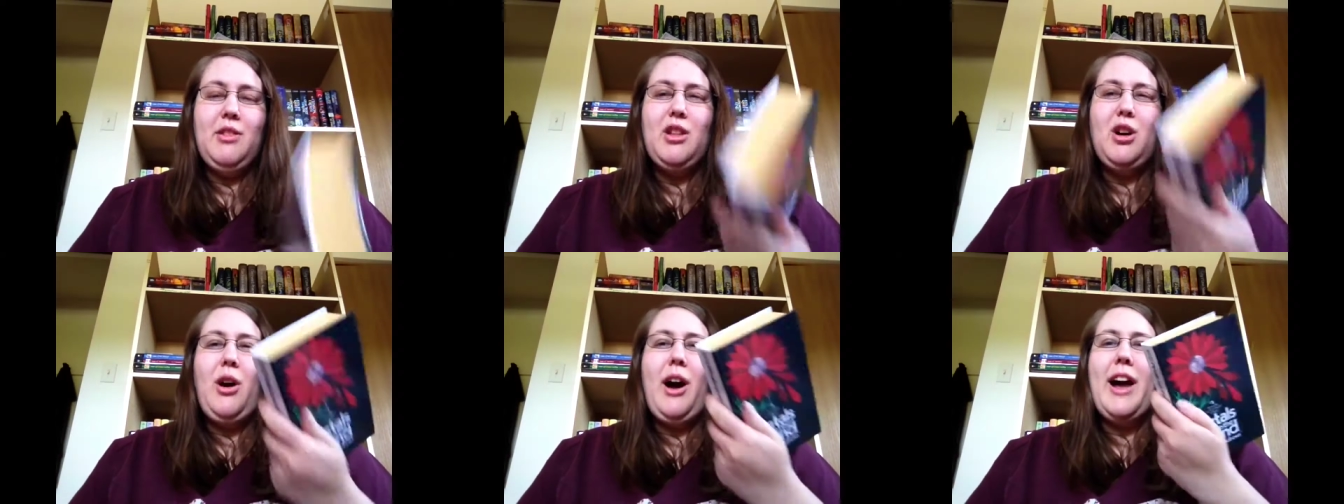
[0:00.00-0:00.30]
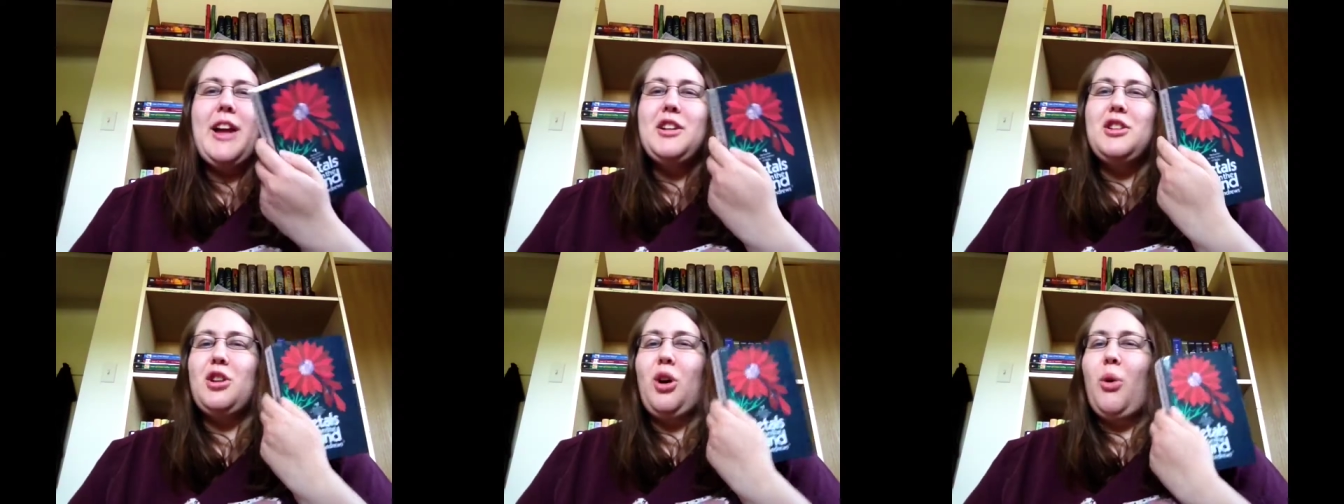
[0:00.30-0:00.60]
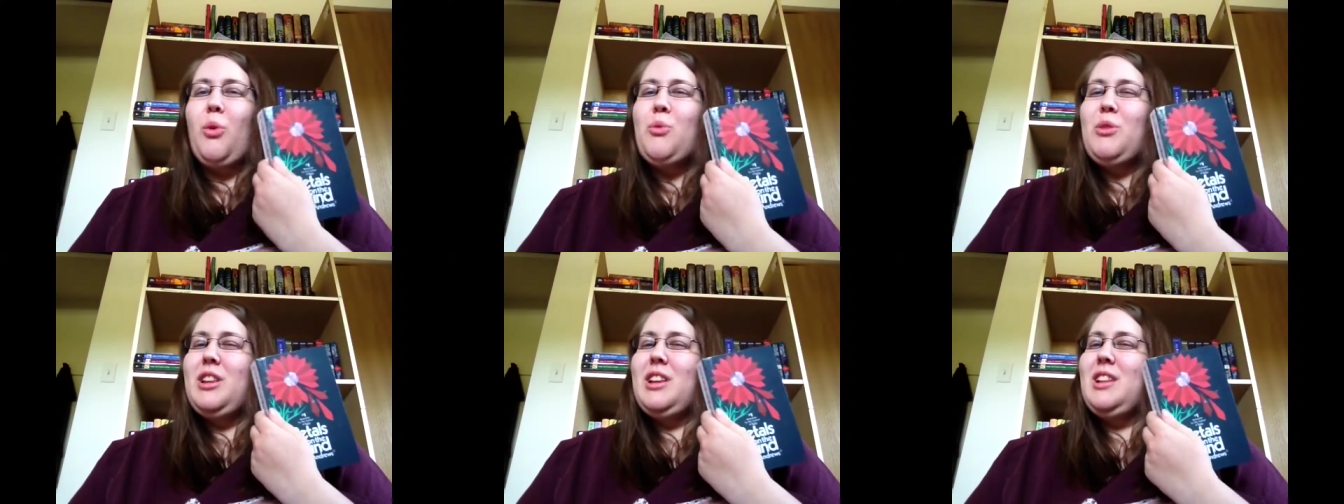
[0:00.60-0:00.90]
though I
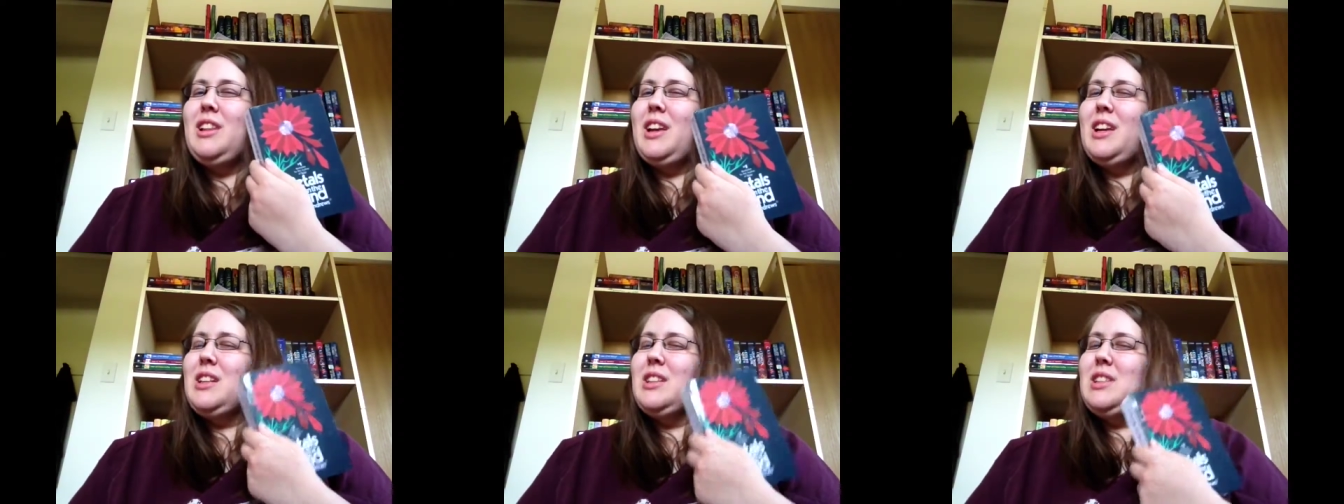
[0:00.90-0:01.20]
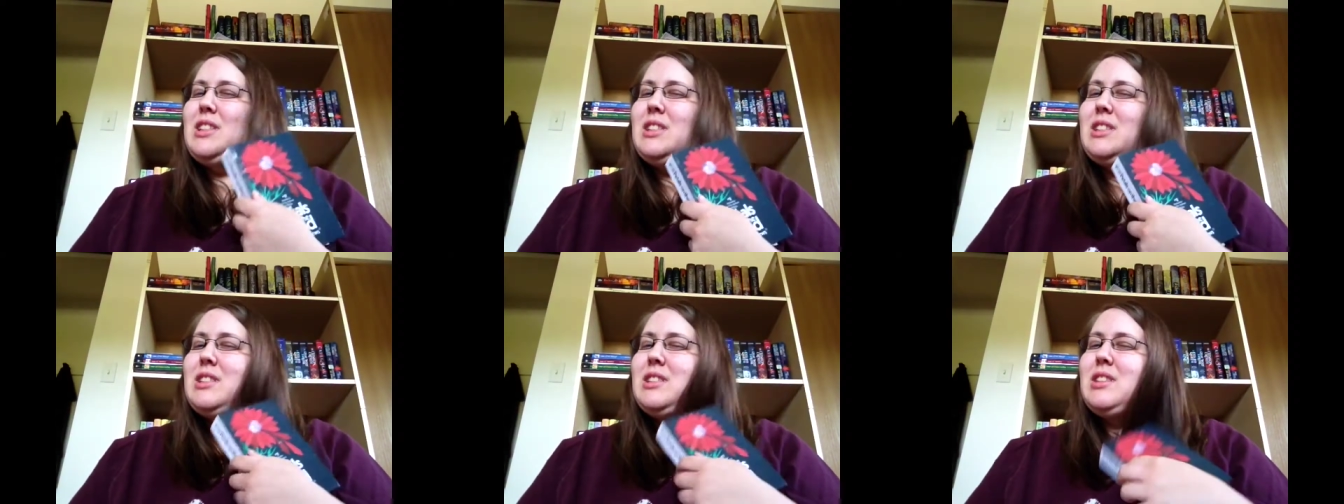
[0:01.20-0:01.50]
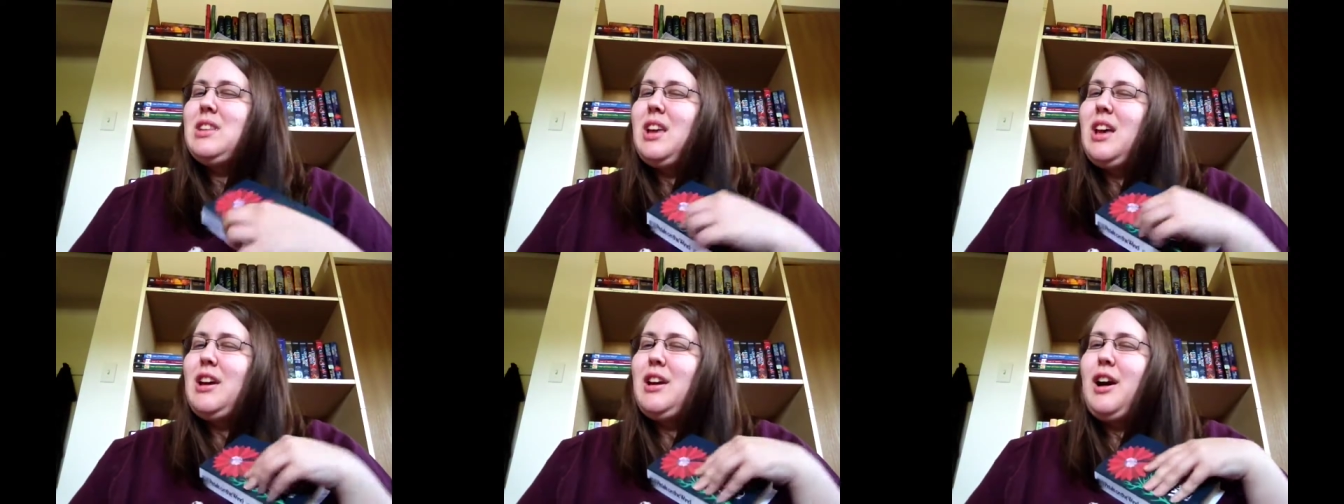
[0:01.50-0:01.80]
don't really like
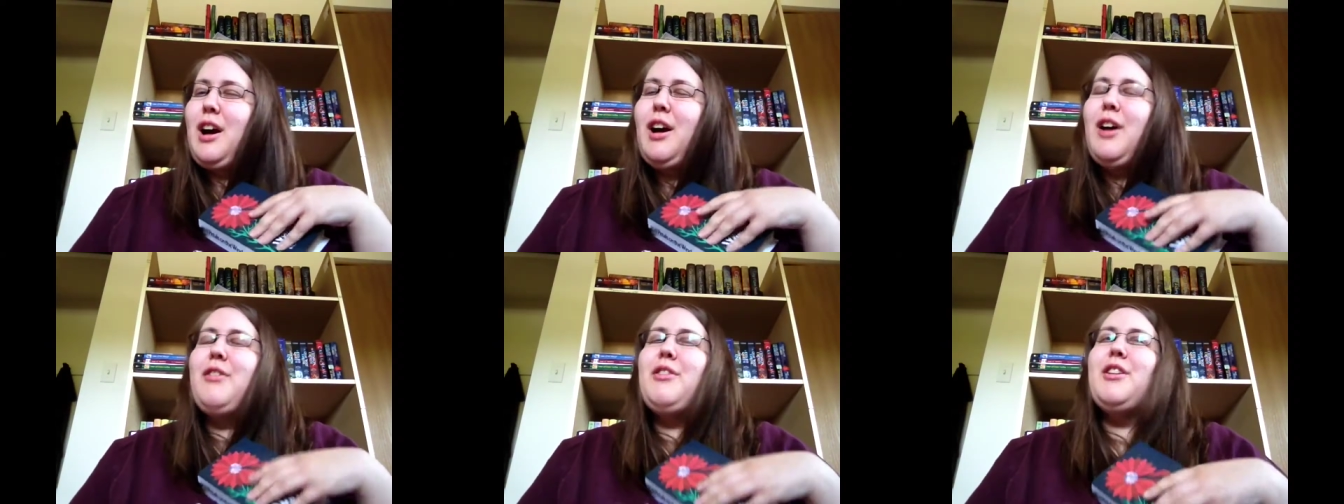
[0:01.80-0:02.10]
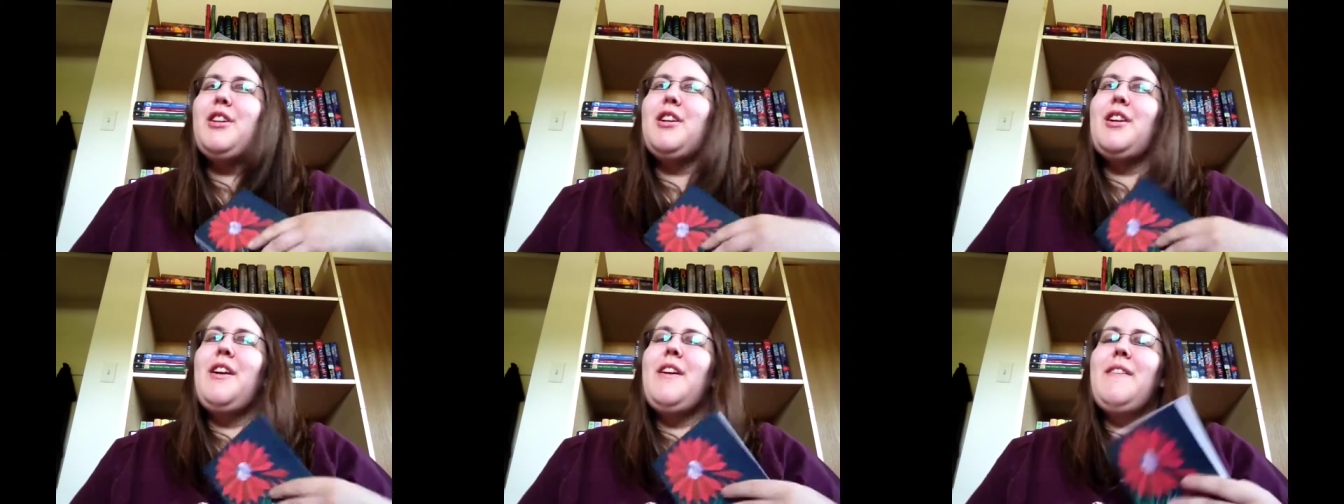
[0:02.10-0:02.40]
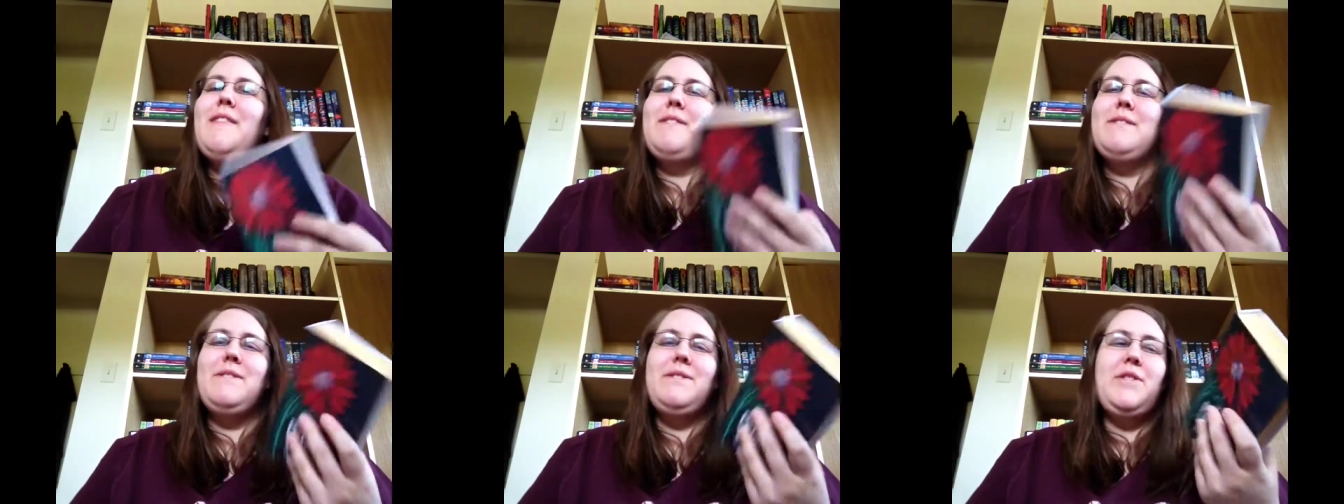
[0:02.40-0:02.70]
this cover
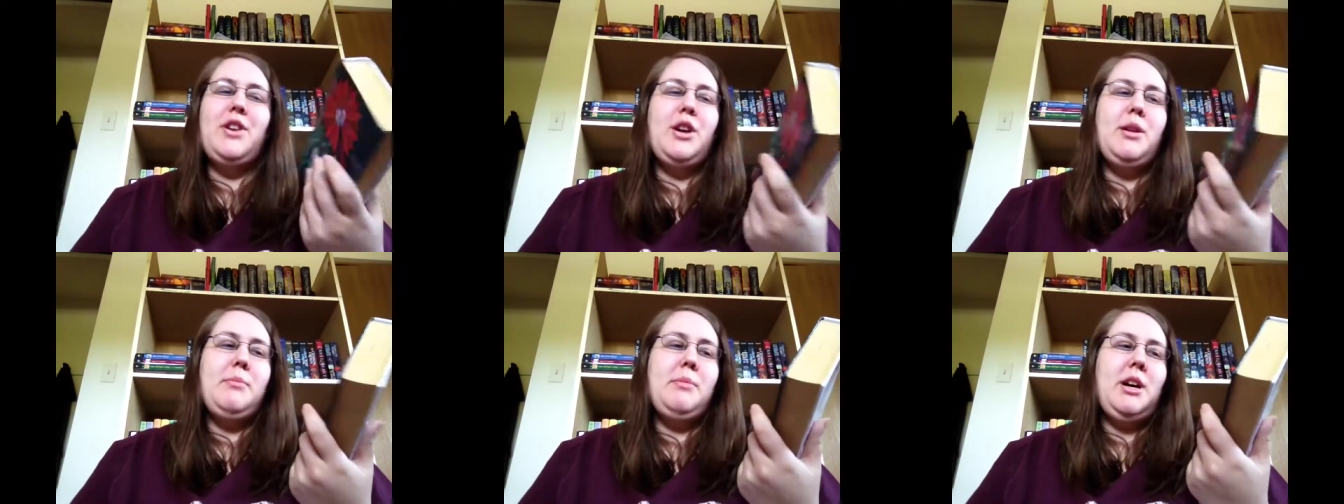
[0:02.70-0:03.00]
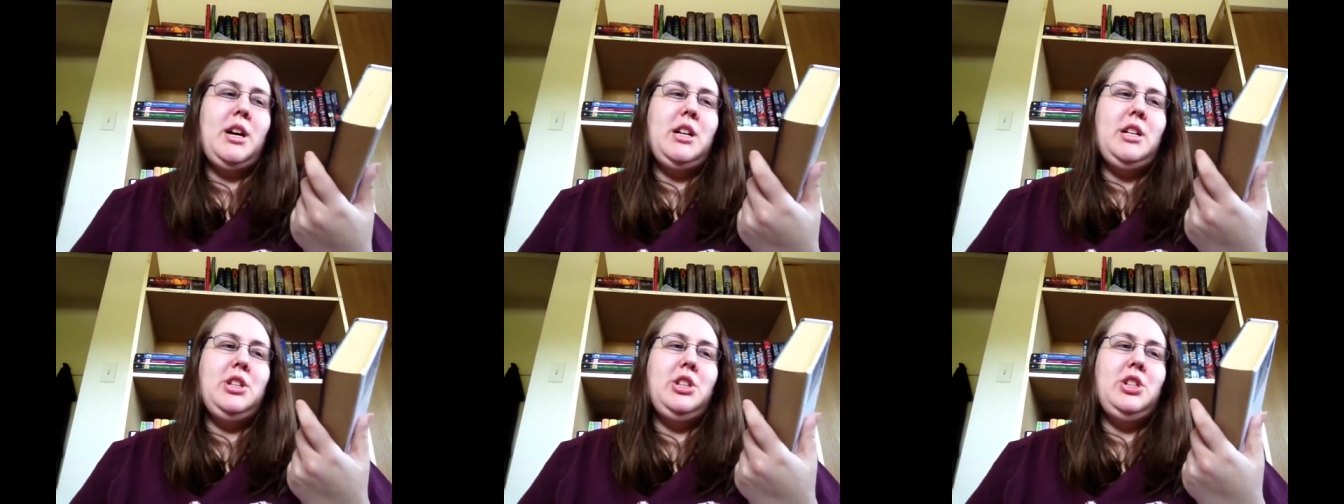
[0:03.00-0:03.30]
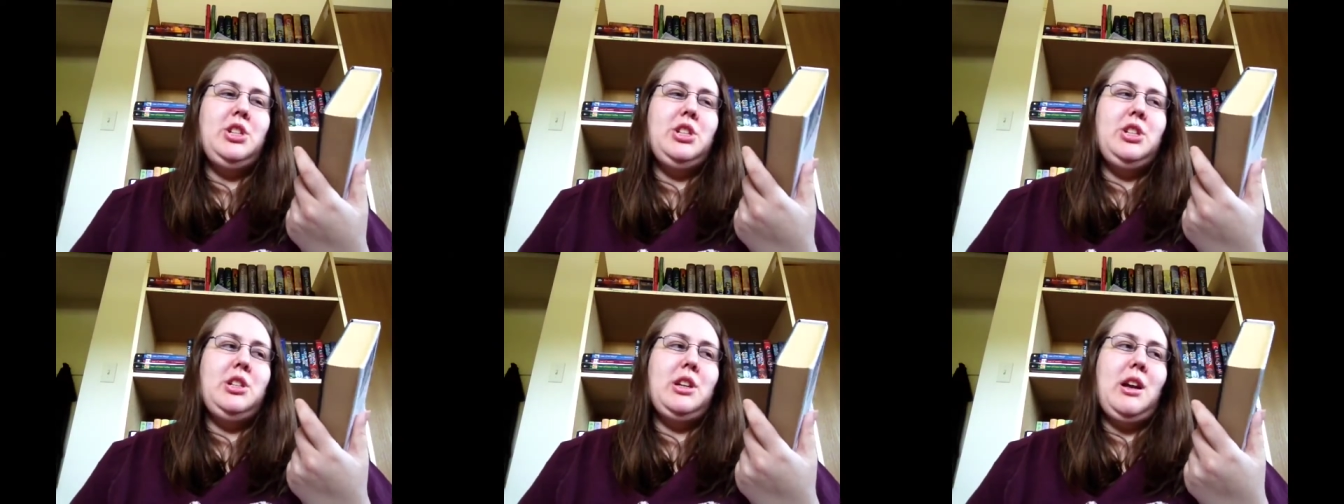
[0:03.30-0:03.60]
very
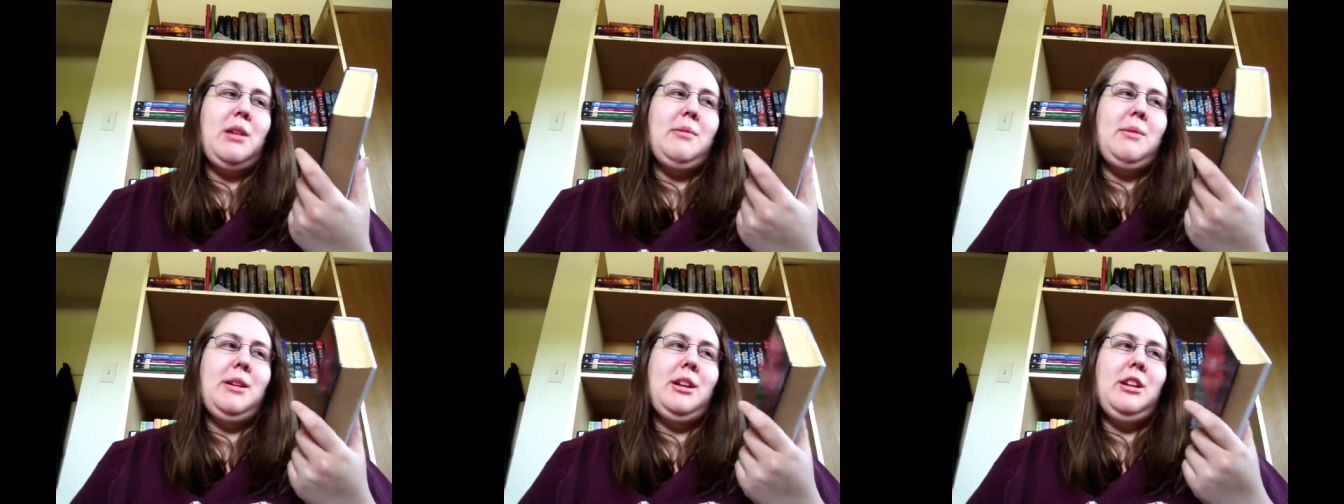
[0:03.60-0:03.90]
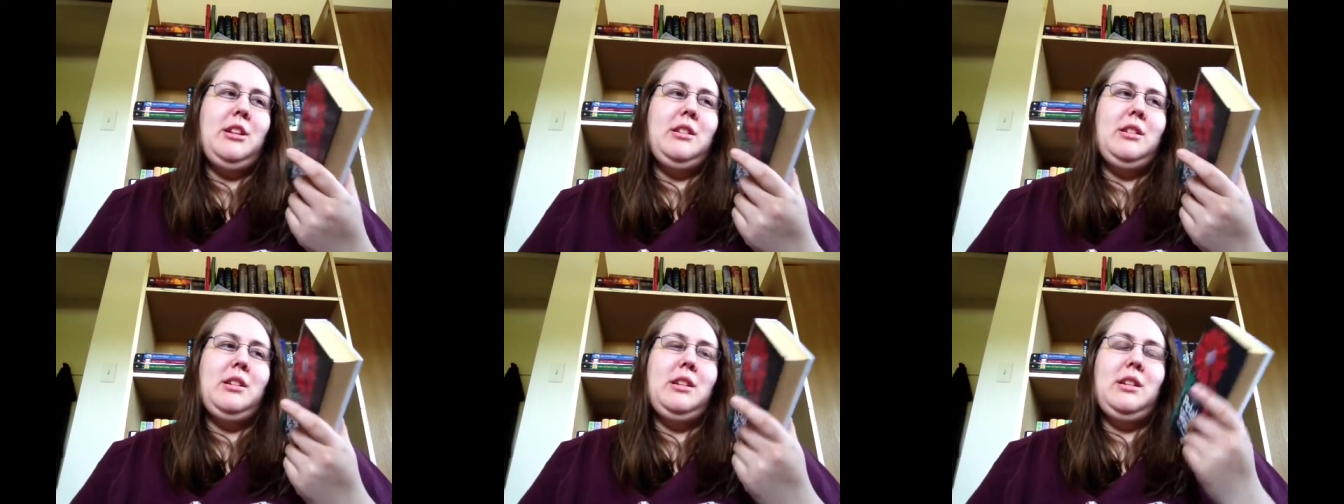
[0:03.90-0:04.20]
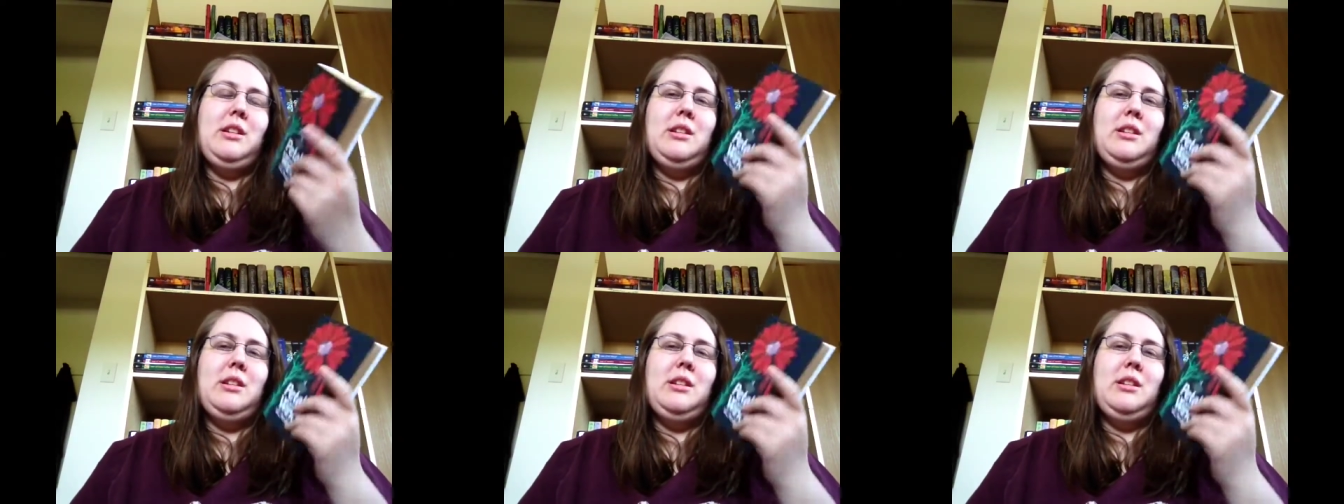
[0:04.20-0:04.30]
much, I mean,